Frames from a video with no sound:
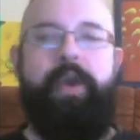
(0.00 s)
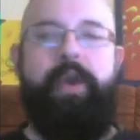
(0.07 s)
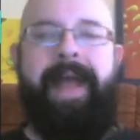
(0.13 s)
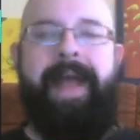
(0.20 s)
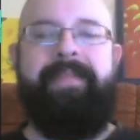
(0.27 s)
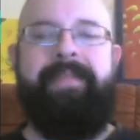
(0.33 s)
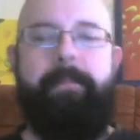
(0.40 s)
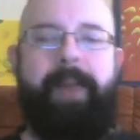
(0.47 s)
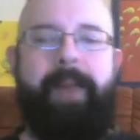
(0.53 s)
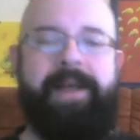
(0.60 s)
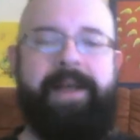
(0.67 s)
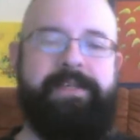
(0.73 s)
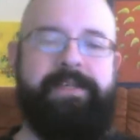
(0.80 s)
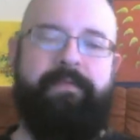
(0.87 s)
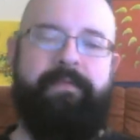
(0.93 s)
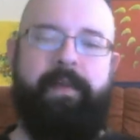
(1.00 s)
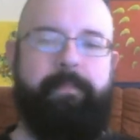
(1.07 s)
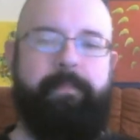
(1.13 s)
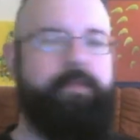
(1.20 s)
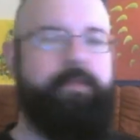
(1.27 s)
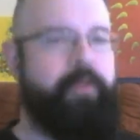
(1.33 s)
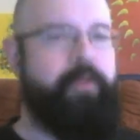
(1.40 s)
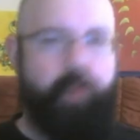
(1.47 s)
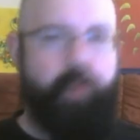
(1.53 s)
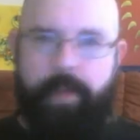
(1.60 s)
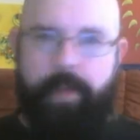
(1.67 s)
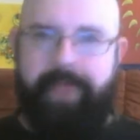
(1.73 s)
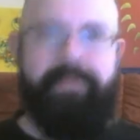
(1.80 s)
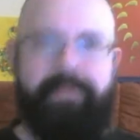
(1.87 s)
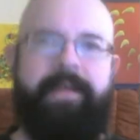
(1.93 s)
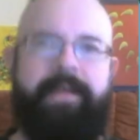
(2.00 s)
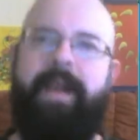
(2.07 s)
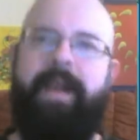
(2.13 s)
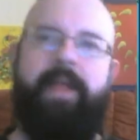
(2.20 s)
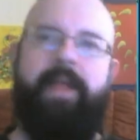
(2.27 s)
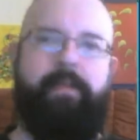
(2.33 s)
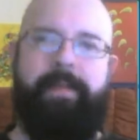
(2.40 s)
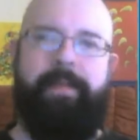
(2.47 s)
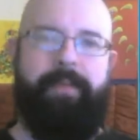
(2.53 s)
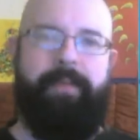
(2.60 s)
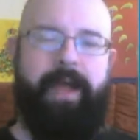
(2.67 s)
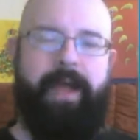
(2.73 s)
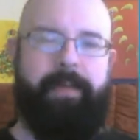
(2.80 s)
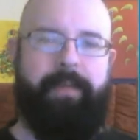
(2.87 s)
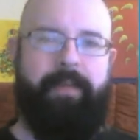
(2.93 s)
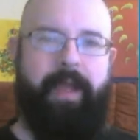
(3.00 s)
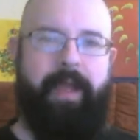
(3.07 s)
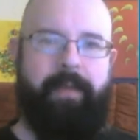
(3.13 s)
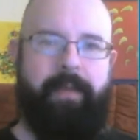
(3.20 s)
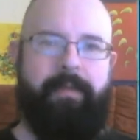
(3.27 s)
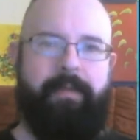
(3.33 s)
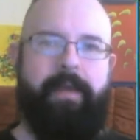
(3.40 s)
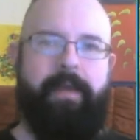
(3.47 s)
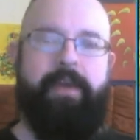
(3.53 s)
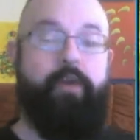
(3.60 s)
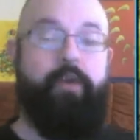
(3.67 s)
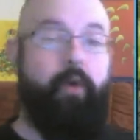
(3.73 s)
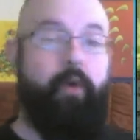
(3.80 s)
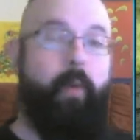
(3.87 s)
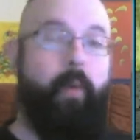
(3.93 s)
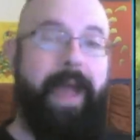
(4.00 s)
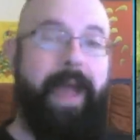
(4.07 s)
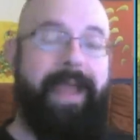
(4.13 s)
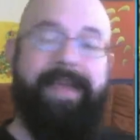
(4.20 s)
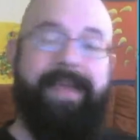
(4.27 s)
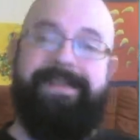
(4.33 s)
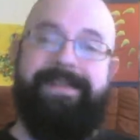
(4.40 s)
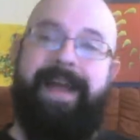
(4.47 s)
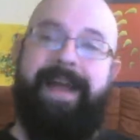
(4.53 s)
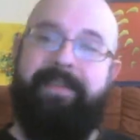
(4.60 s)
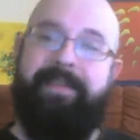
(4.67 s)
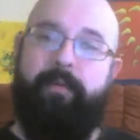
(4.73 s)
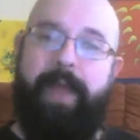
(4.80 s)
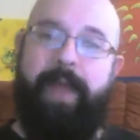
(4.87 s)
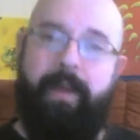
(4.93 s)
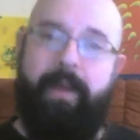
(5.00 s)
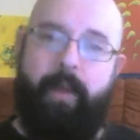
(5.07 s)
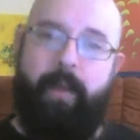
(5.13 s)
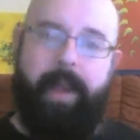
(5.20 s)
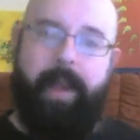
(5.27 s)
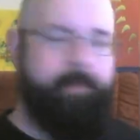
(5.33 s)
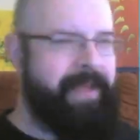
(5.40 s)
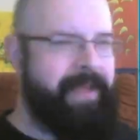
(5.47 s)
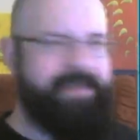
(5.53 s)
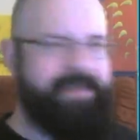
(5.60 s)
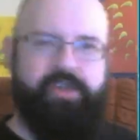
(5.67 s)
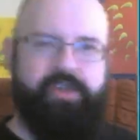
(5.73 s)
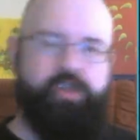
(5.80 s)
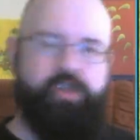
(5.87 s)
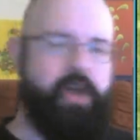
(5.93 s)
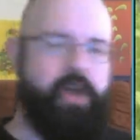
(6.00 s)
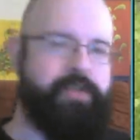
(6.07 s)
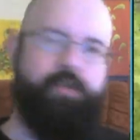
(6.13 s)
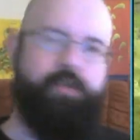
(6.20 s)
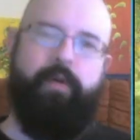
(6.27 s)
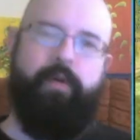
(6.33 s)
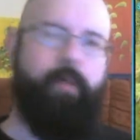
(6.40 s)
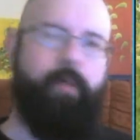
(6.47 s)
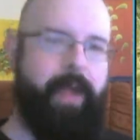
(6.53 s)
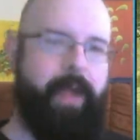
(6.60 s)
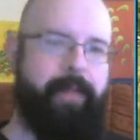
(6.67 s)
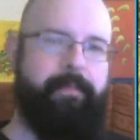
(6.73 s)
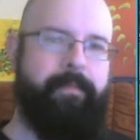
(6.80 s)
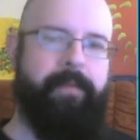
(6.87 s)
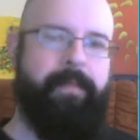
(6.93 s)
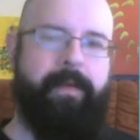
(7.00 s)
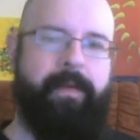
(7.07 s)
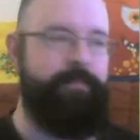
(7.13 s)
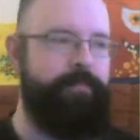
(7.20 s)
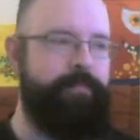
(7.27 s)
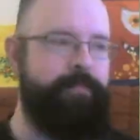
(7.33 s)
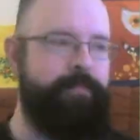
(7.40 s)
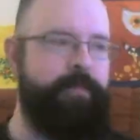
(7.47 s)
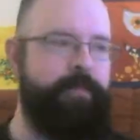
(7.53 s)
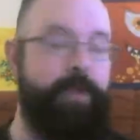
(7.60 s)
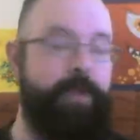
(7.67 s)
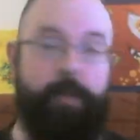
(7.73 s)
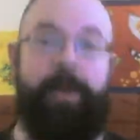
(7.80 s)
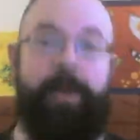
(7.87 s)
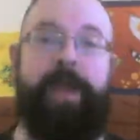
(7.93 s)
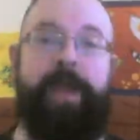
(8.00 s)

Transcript: not the boss of them. You don't get to tell other people how to play. Your way is not the right way, it's just your way. You want to